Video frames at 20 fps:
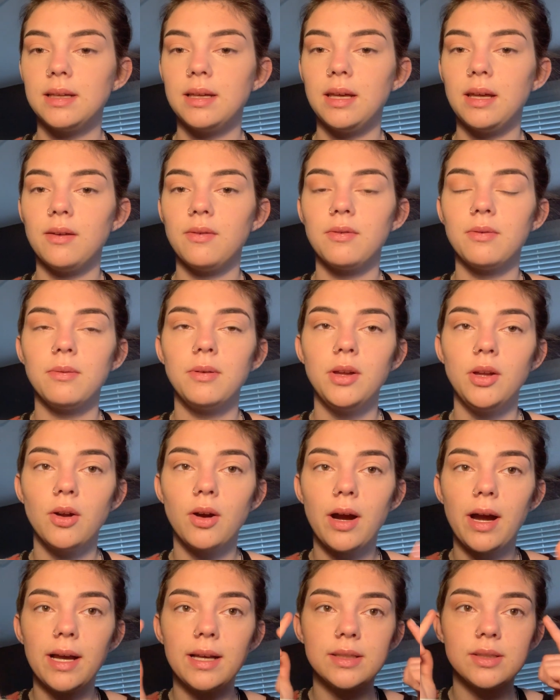if your
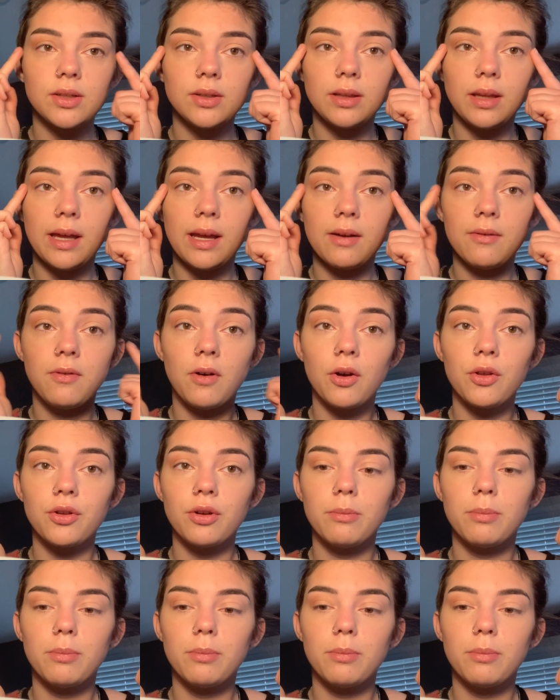eyes are like farther